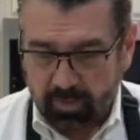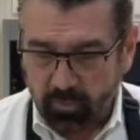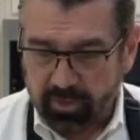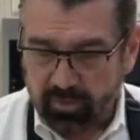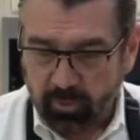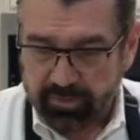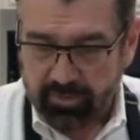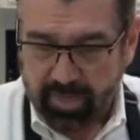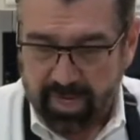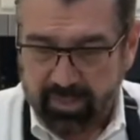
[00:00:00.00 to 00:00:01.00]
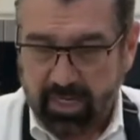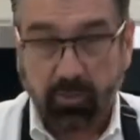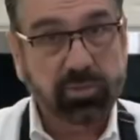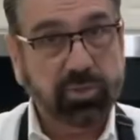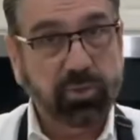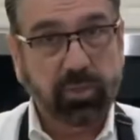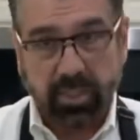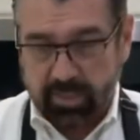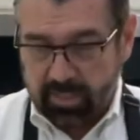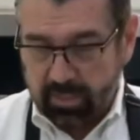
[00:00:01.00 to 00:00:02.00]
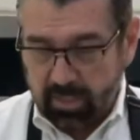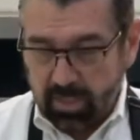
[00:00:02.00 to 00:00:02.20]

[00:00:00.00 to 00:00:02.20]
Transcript: We're going to add our 2¼